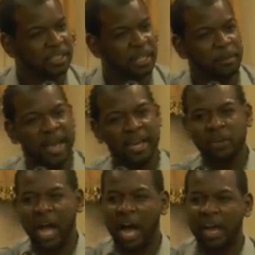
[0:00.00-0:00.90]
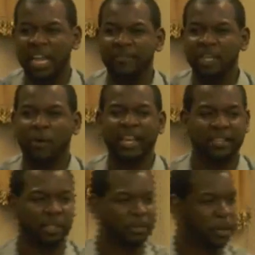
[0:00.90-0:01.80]
to the man of God, even though it
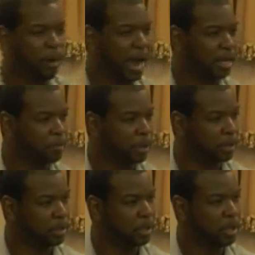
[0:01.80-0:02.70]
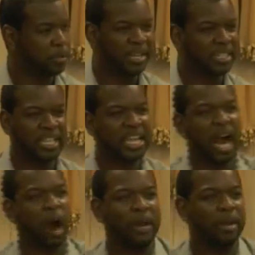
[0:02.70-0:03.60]
hits him in the pocketbook, because he had
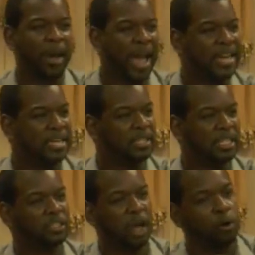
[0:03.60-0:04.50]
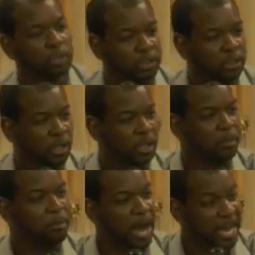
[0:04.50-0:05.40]
already paid these soldiers
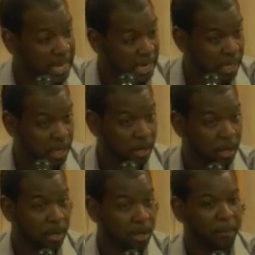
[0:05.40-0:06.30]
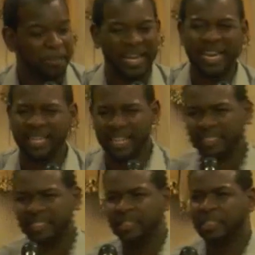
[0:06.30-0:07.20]
money. But he
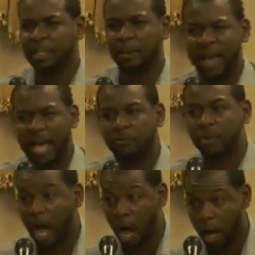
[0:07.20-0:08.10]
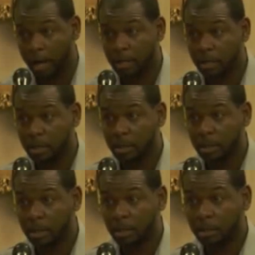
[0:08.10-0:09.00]
listened to the man of God,
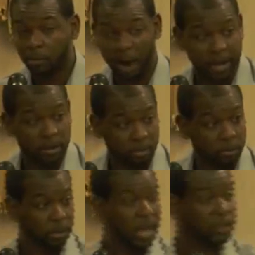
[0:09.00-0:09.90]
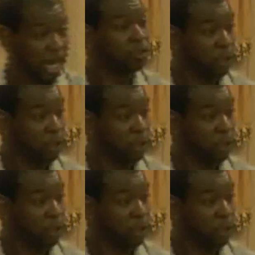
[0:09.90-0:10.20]
right? That's